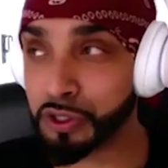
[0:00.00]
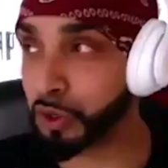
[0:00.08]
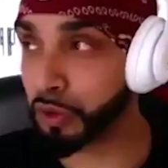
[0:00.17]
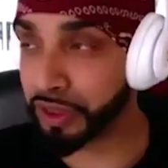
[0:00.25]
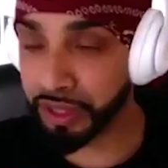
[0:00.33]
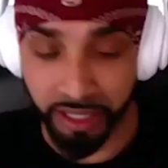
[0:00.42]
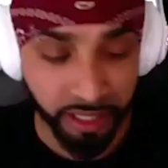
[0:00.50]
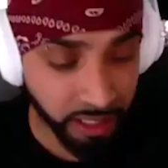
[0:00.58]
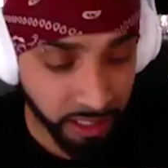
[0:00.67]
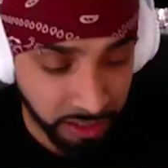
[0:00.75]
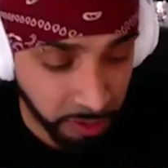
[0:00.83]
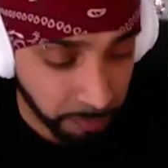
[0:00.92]
so the
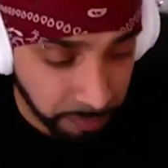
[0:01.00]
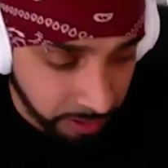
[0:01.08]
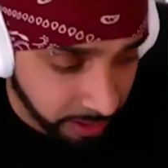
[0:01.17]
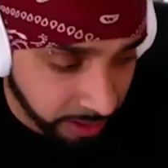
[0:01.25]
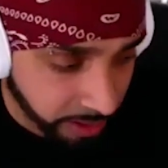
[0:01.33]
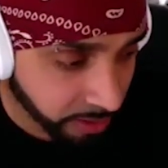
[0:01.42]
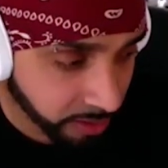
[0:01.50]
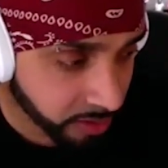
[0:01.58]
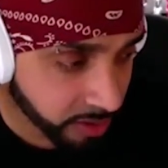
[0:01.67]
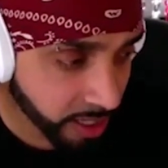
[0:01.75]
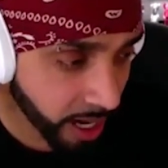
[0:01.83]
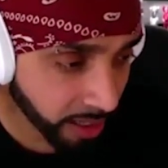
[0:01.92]
uh, complete
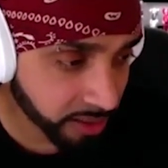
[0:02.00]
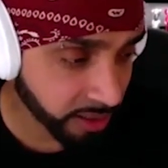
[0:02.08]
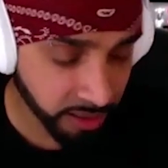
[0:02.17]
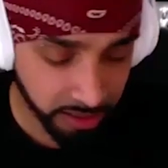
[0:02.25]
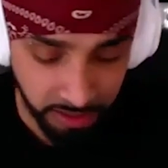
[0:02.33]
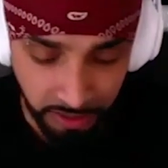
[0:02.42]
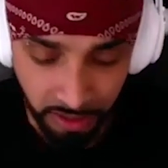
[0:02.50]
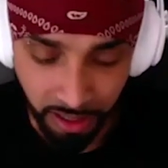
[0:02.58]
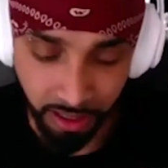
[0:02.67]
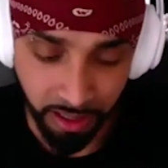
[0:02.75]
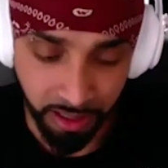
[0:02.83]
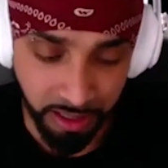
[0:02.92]
taxi
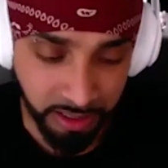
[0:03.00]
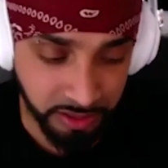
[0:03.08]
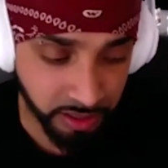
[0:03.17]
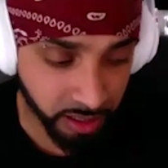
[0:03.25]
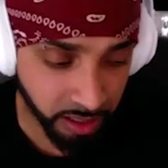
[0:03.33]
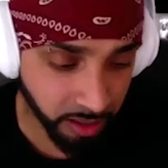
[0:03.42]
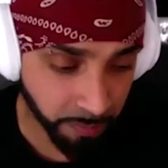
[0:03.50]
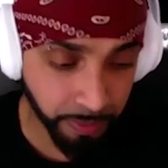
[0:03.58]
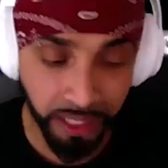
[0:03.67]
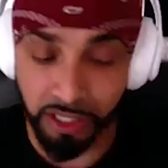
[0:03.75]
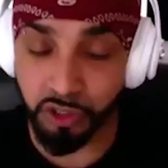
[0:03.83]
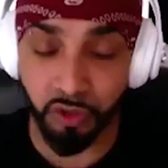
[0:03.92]
is uh,
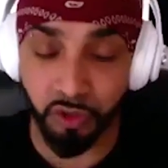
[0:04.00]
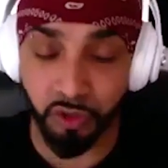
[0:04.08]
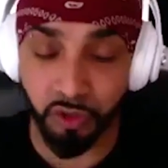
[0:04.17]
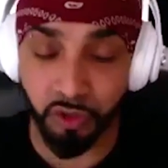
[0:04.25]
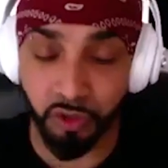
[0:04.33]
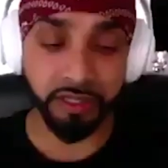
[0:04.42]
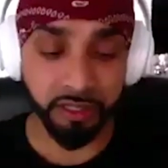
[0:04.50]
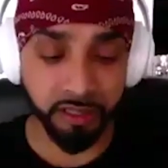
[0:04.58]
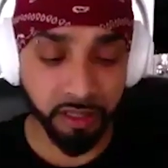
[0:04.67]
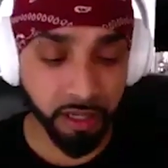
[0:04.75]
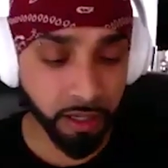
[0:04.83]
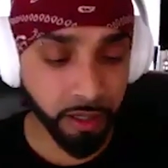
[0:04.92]
based on his
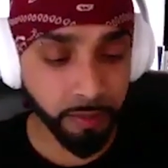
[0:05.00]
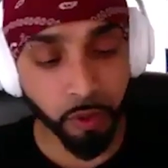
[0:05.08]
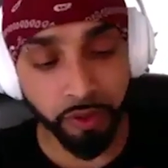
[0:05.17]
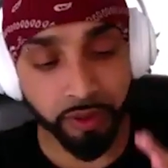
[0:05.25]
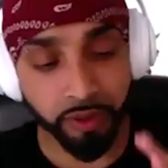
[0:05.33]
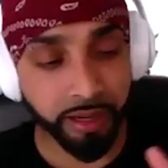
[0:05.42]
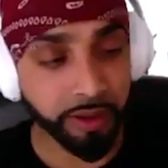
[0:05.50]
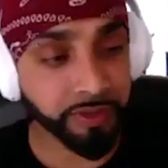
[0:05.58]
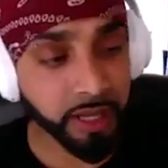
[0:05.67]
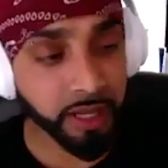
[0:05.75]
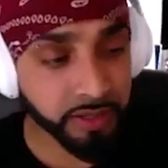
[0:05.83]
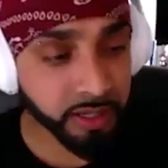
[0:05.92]
character. Um, on the
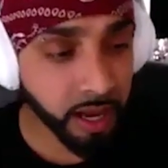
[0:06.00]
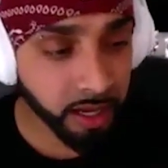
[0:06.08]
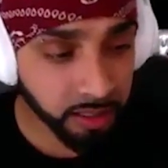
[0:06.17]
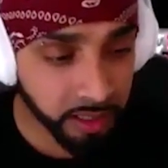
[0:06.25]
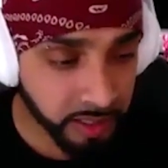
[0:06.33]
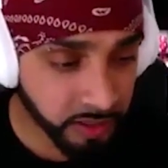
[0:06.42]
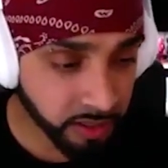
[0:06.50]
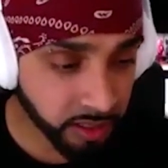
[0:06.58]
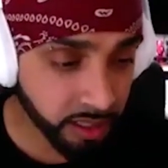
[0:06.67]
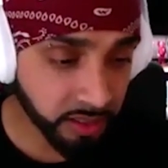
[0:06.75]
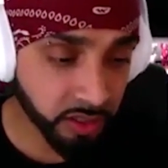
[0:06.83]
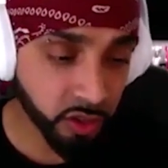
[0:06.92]
left hand side is
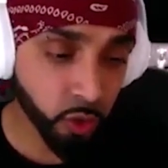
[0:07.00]
his